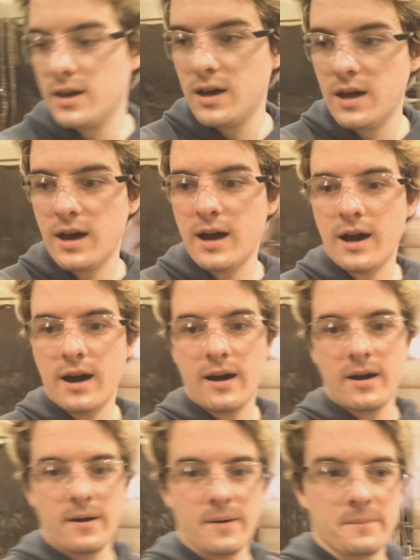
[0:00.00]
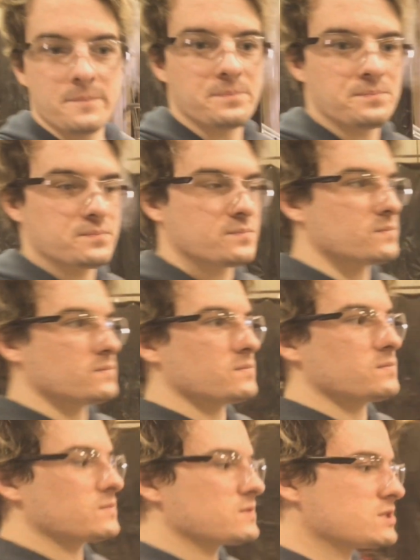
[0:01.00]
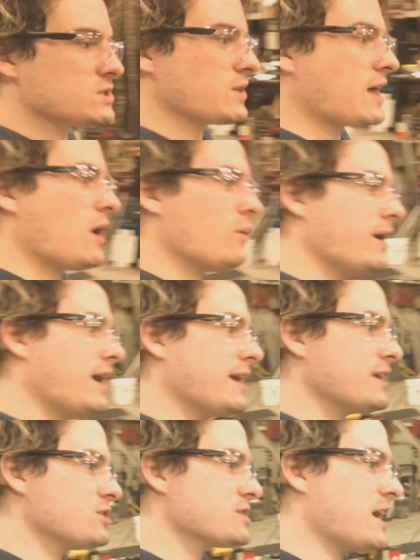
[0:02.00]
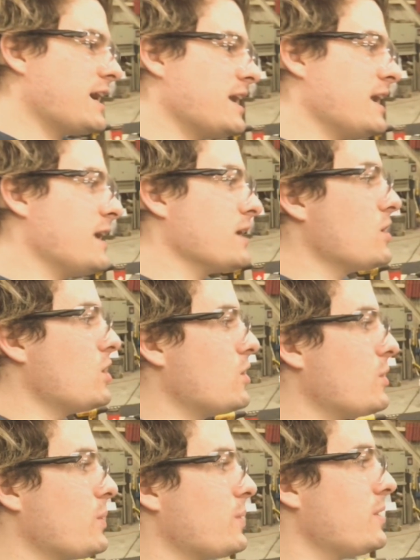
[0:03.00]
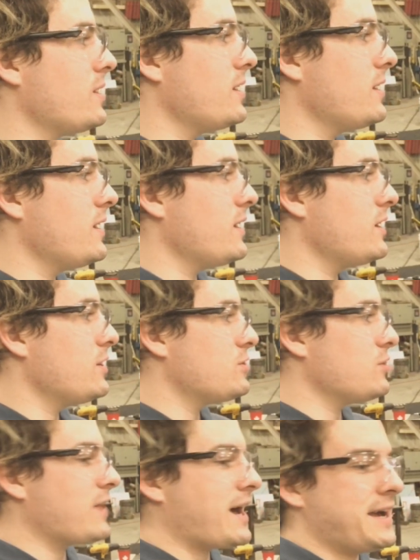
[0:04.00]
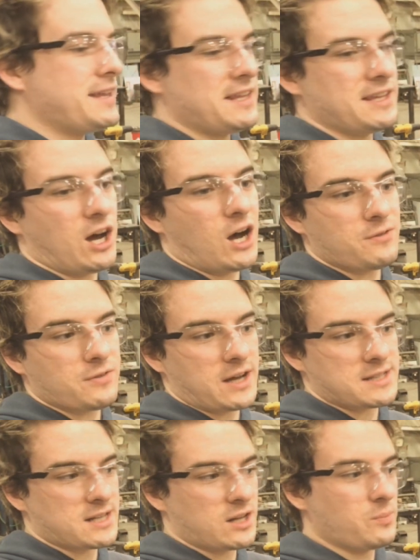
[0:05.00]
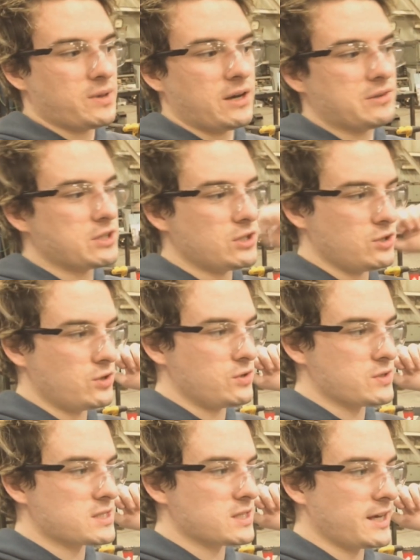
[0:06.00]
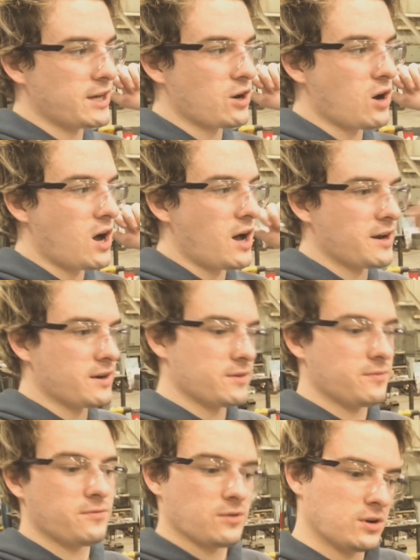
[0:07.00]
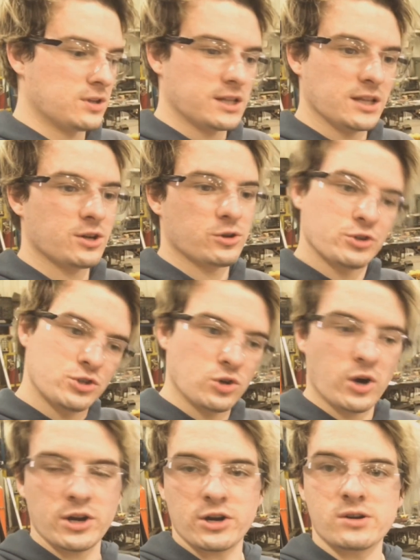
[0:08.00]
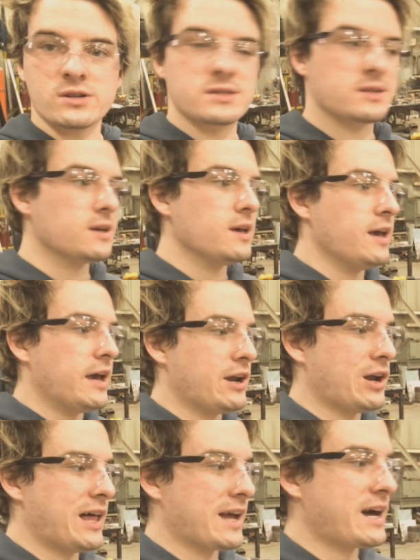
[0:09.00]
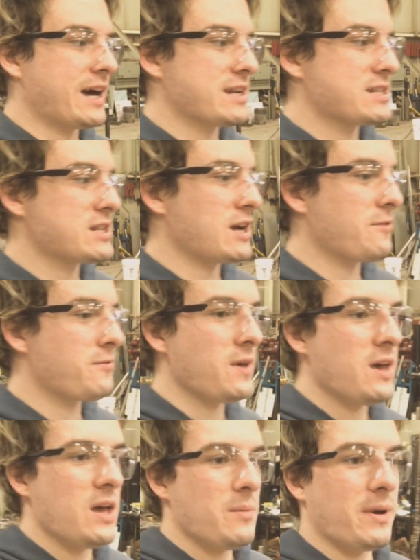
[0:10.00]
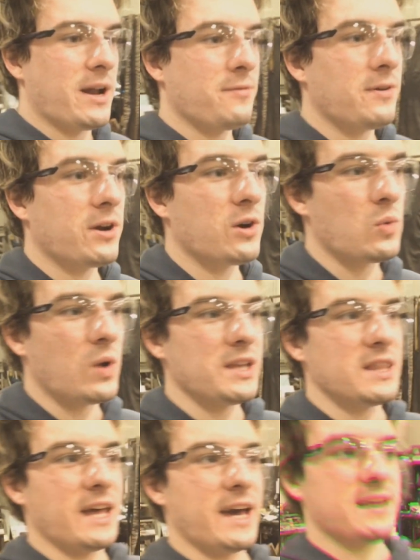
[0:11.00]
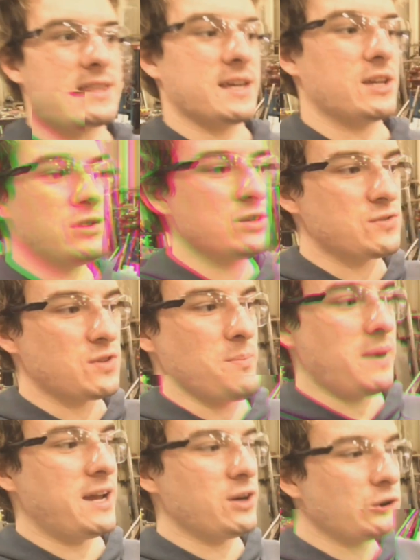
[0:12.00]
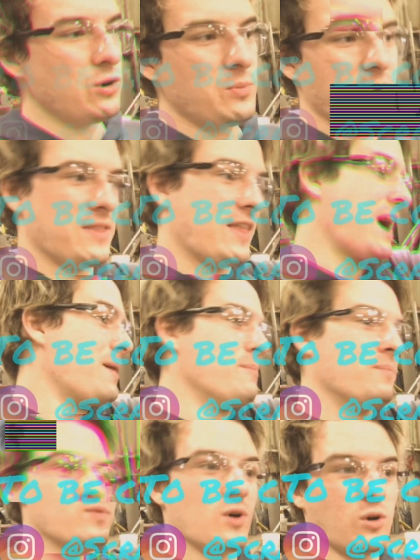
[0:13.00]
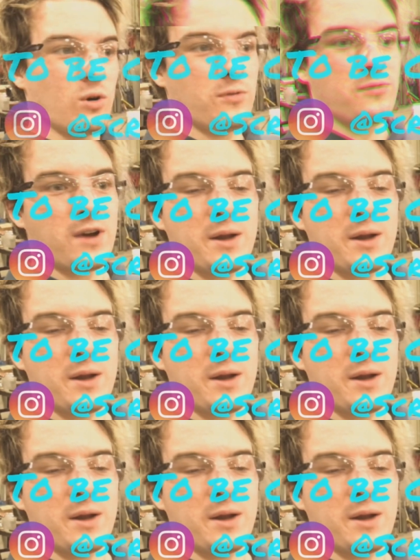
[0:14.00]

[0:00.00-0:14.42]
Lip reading: So that way I can just kind of go do that, and then the offcuts I'll be able to use later on for the little joiners and all that kind of stuff. But I figured one length I can use for the main hoop and that whole front